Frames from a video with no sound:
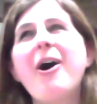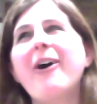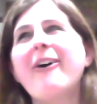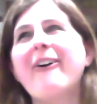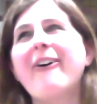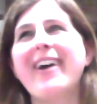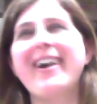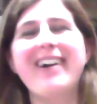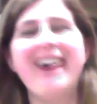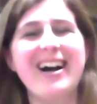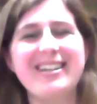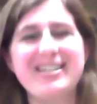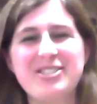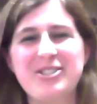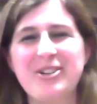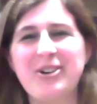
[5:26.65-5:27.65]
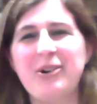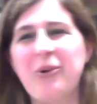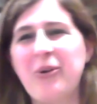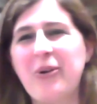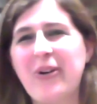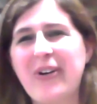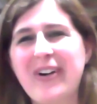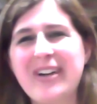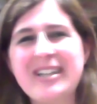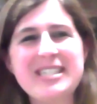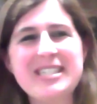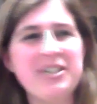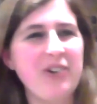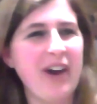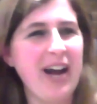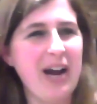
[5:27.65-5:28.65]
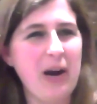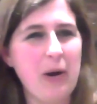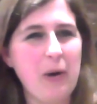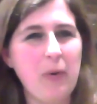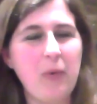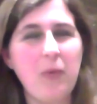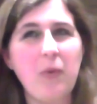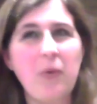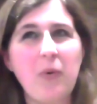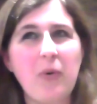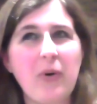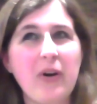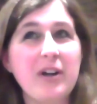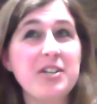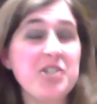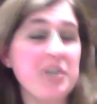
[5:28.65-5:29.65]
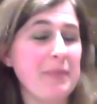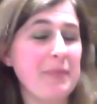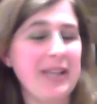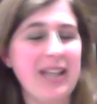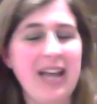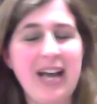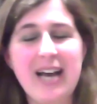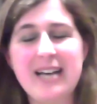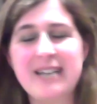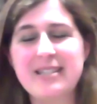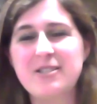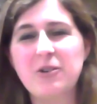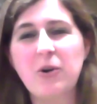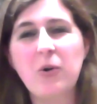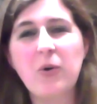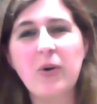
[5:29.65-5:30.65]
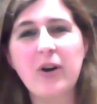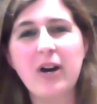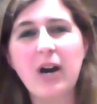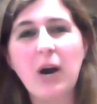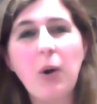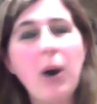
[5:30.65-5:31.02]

or a concert or a dinner out or a gym class or